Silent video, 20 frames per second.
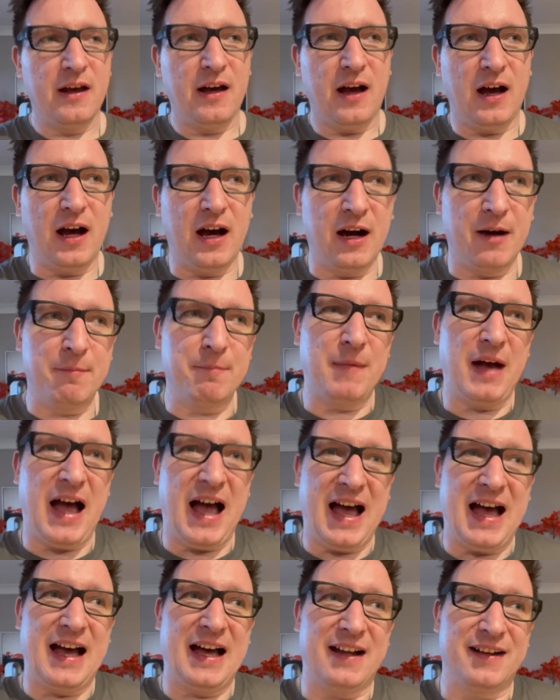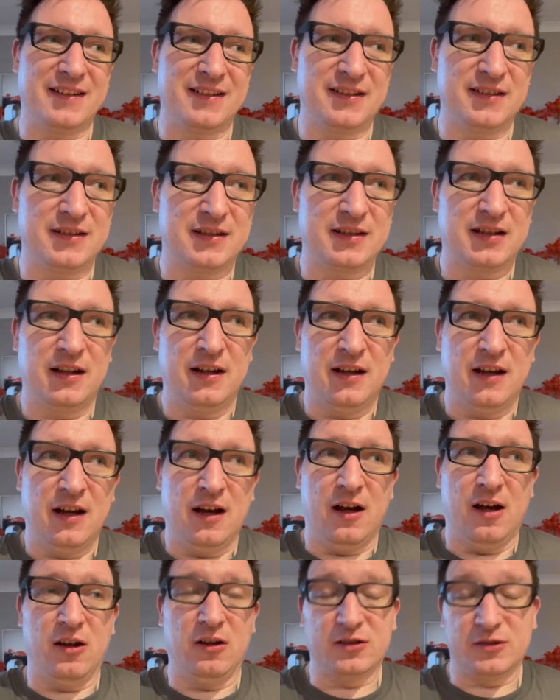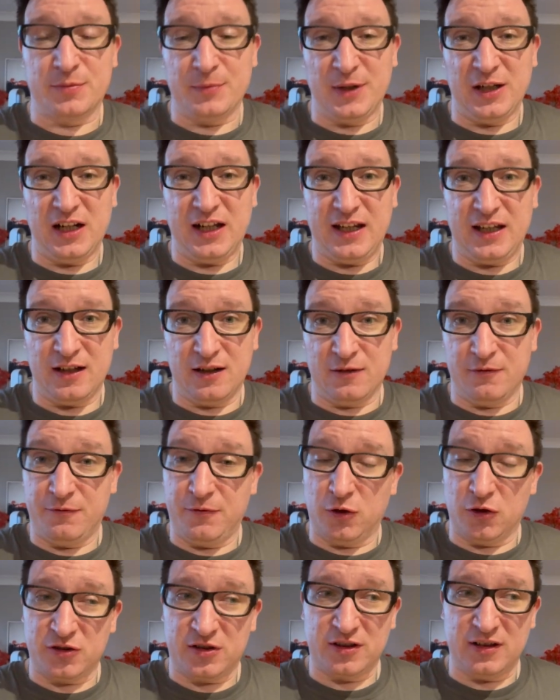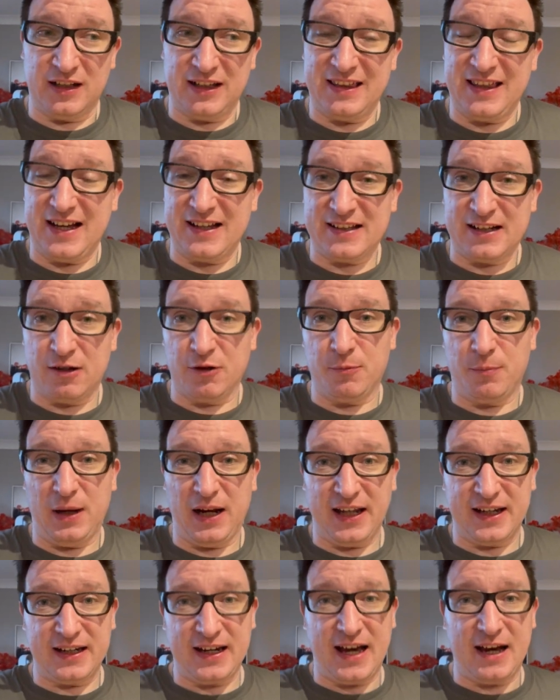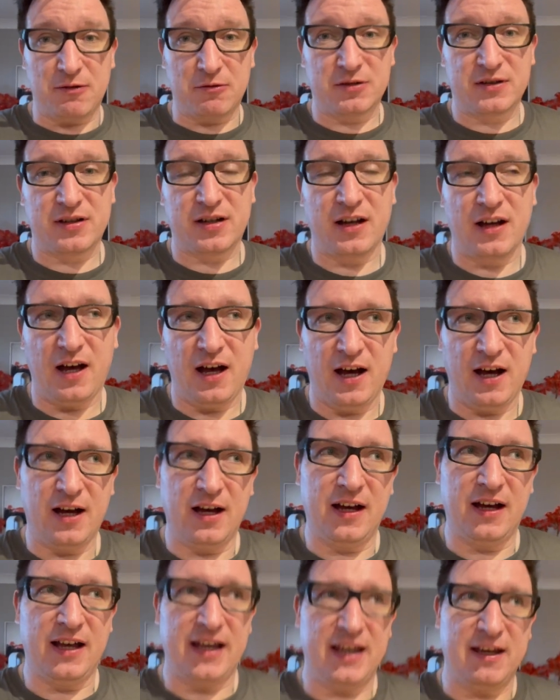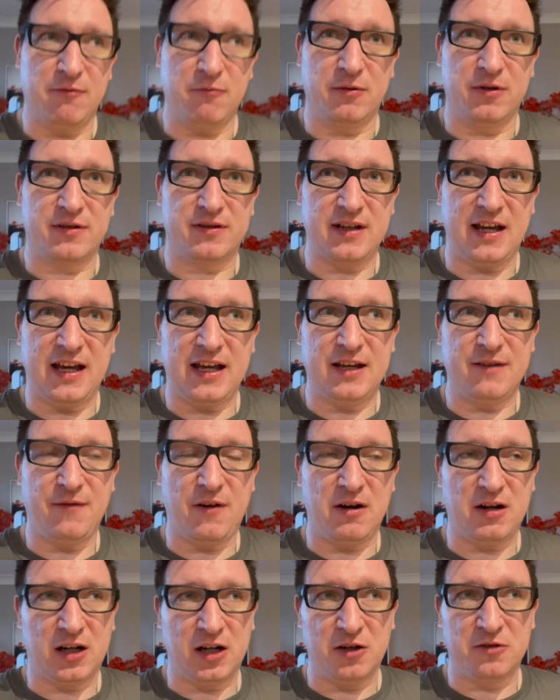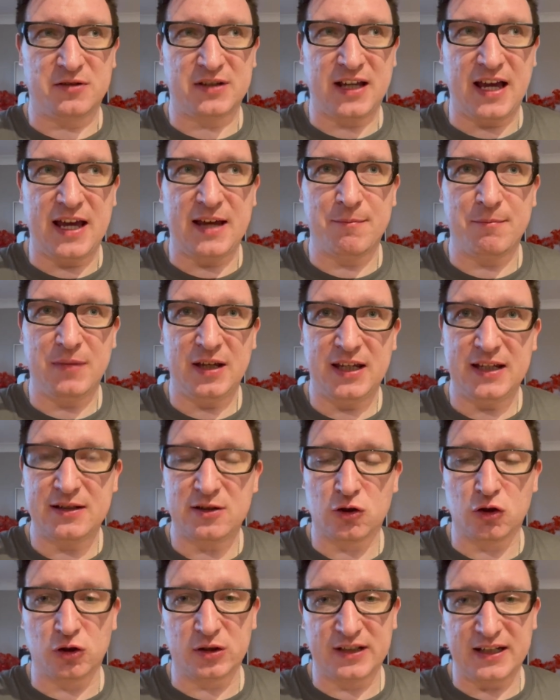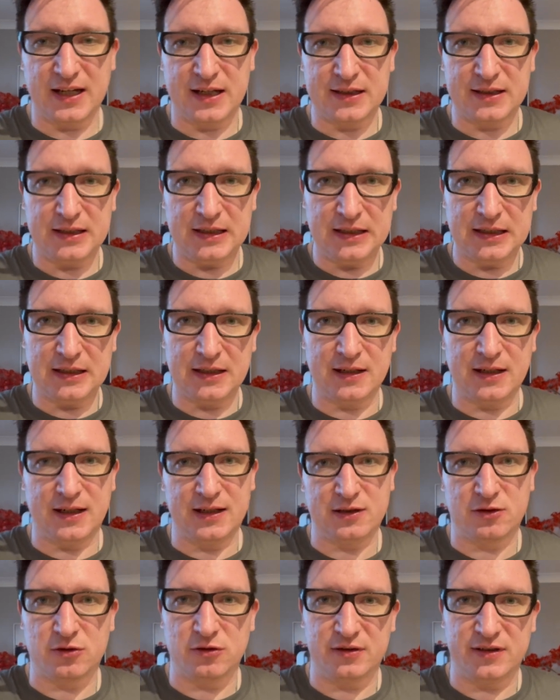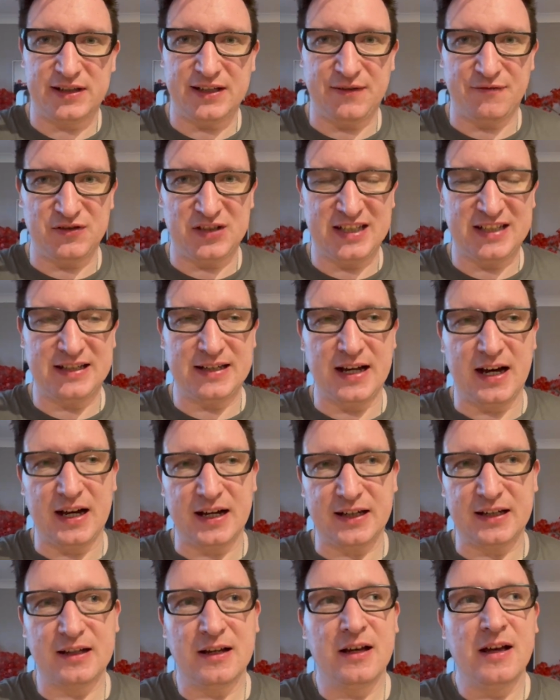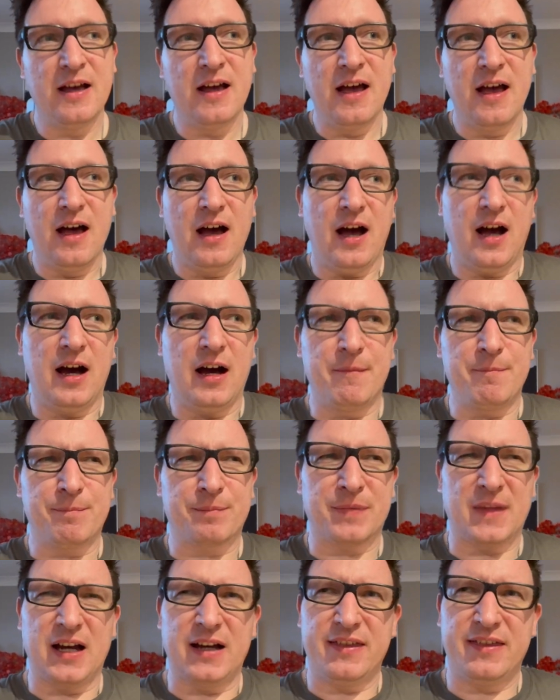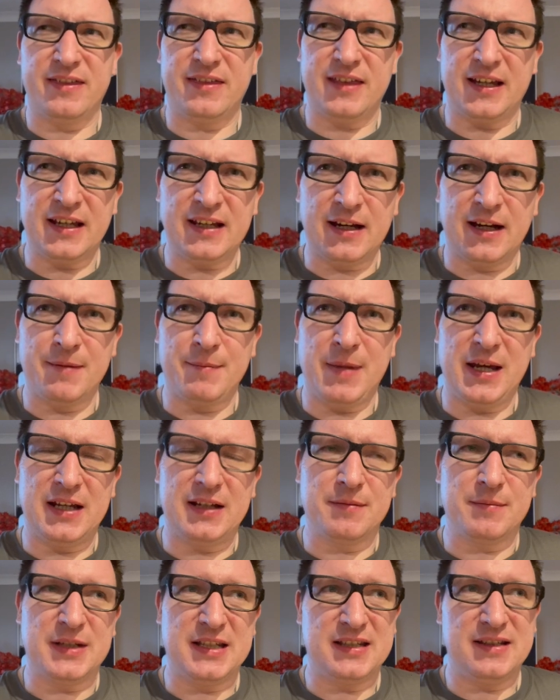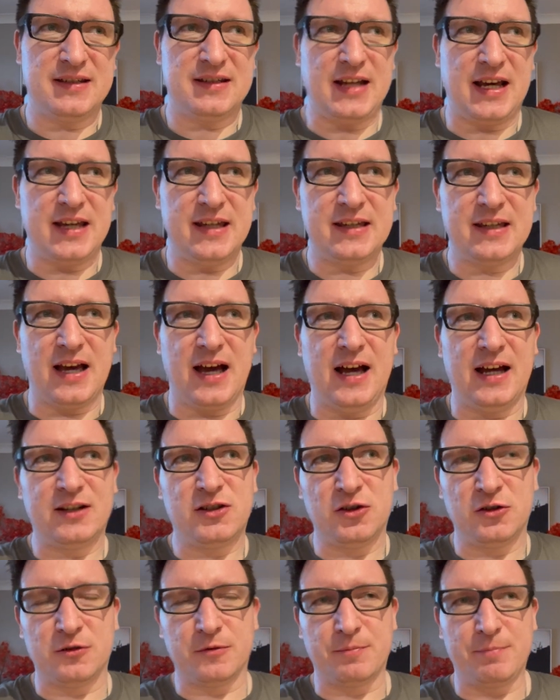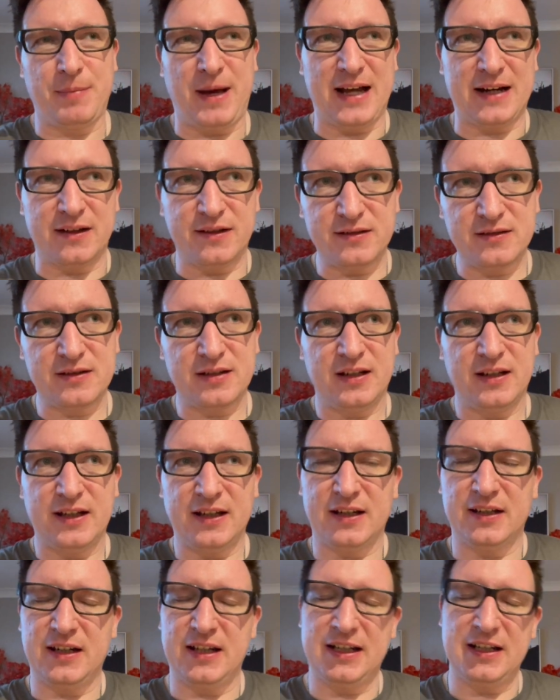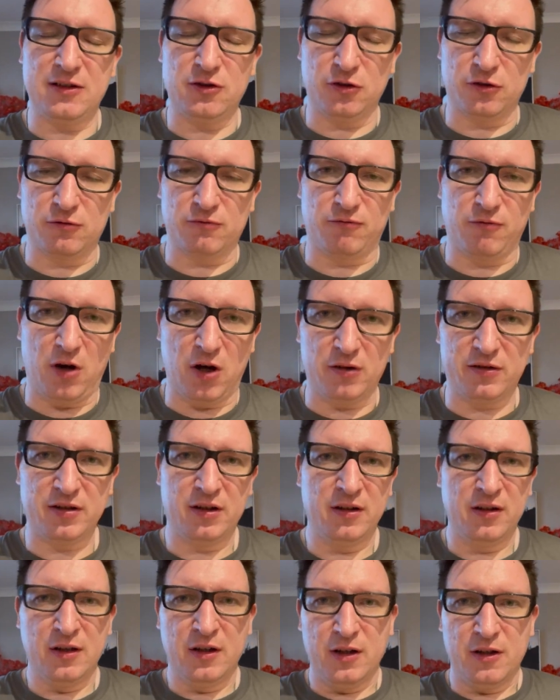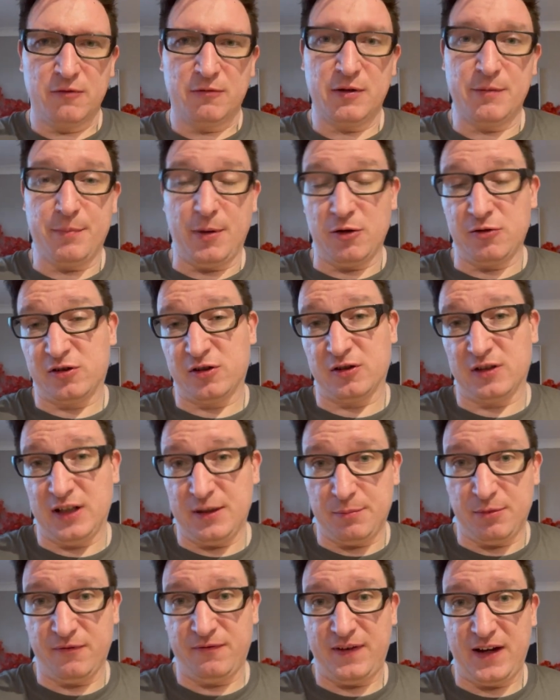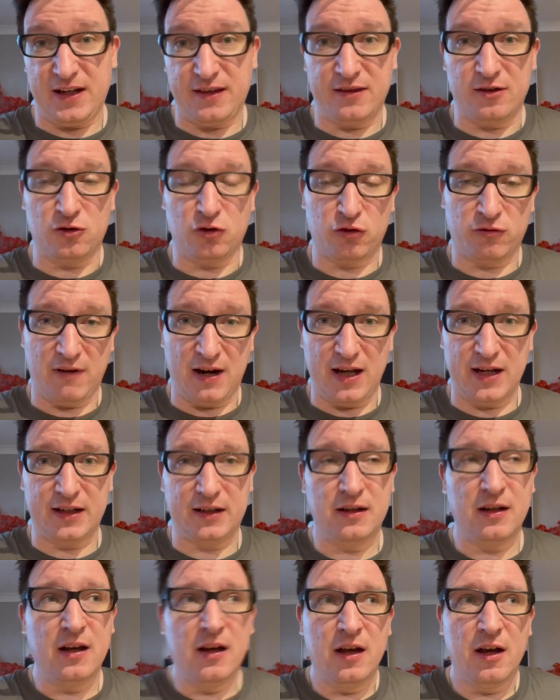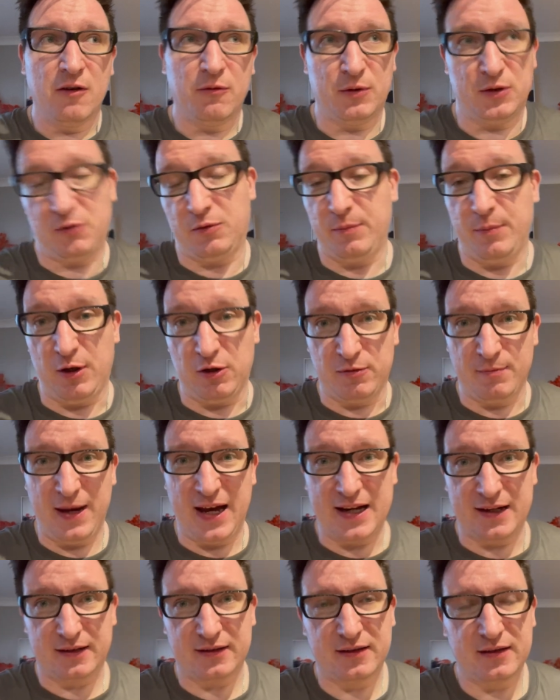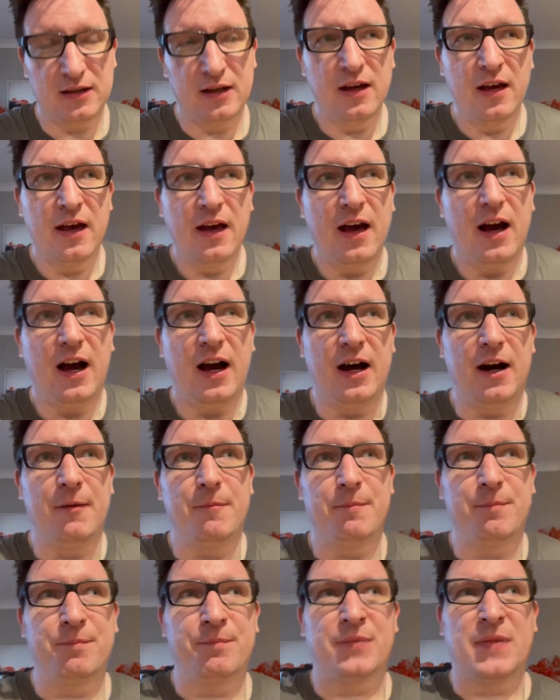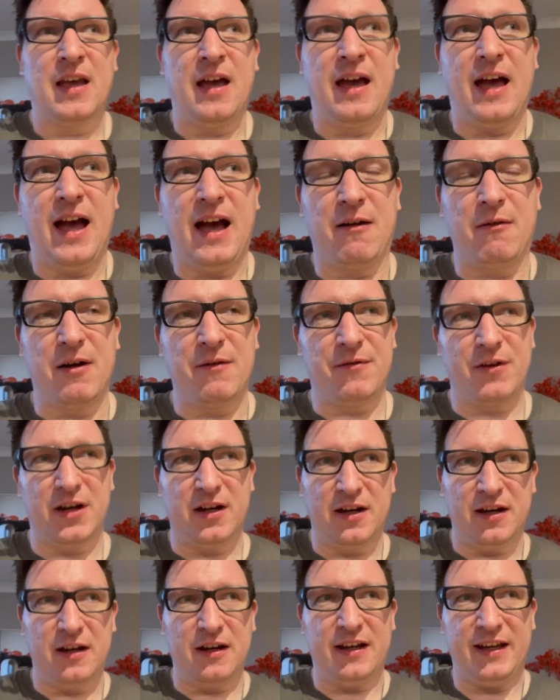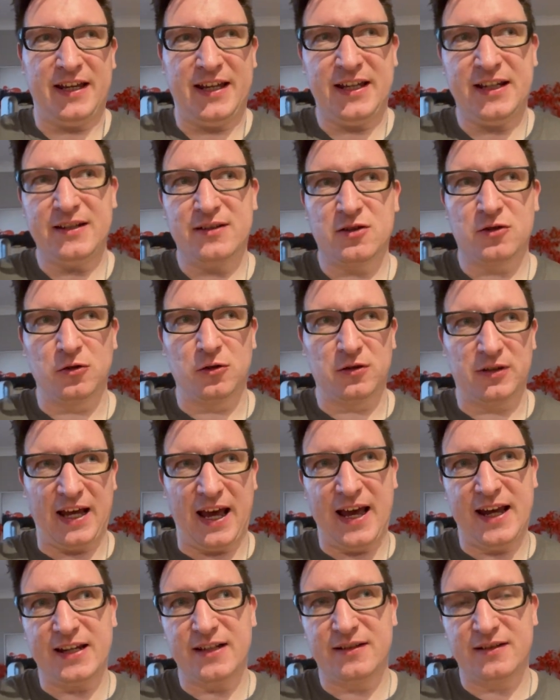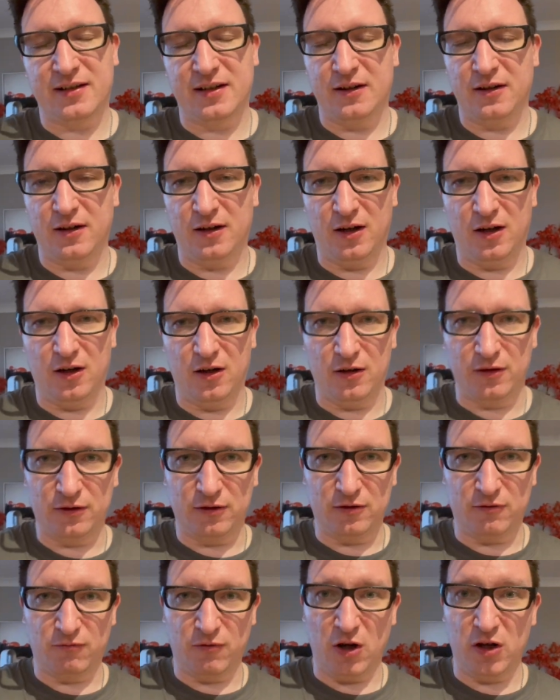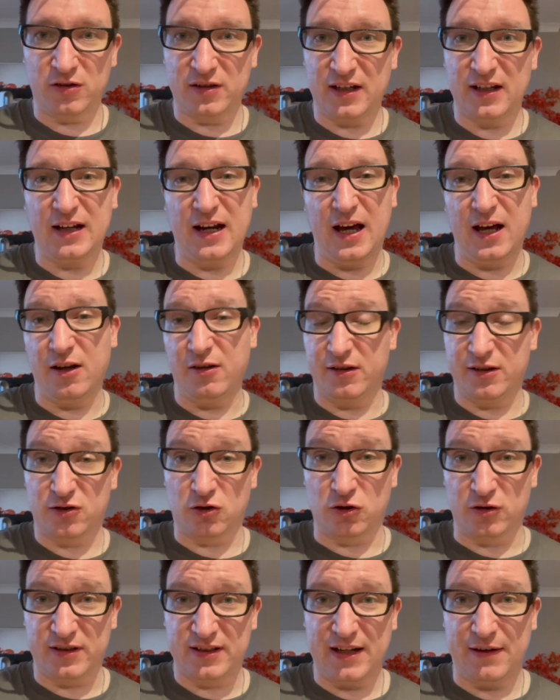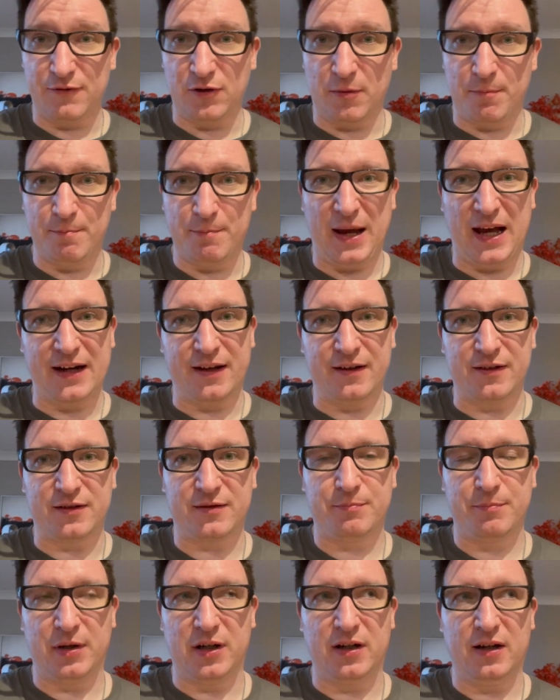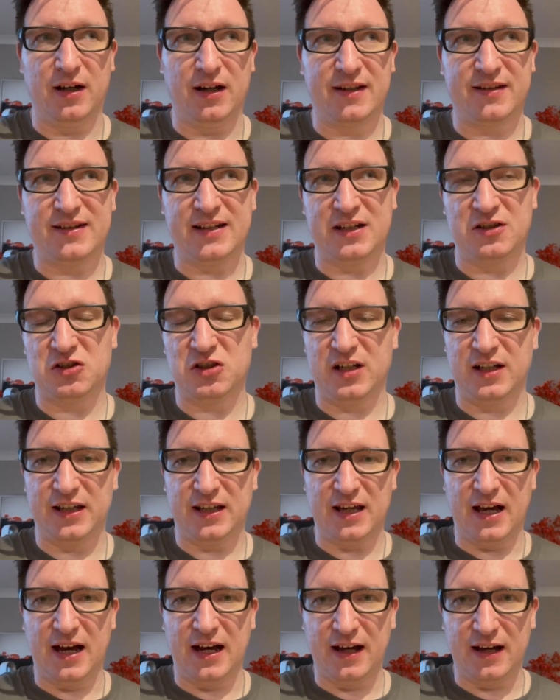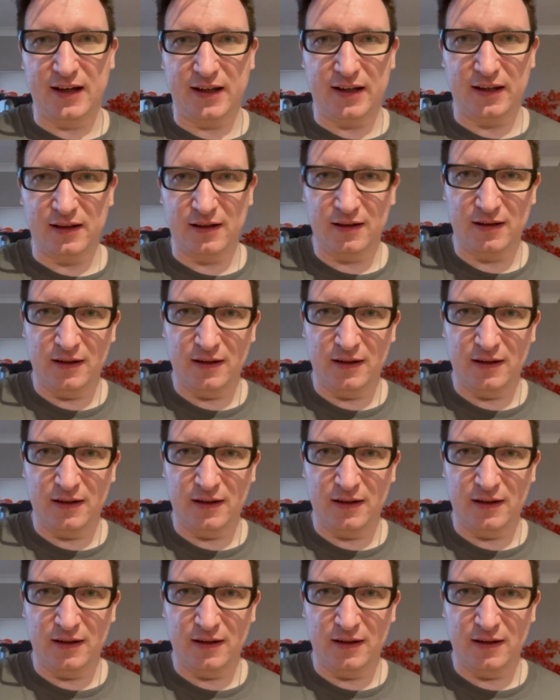And ultimately, and unfortunately, that's how it played out. It was a very close game. He scored 90 and I scored 79. I think I made a mistake. I took banners and he took rod. We both took Leap of Faith and Shrine, which we both maxed. However, he scored 8 on rod and I only scored 7 on banners, but essentially I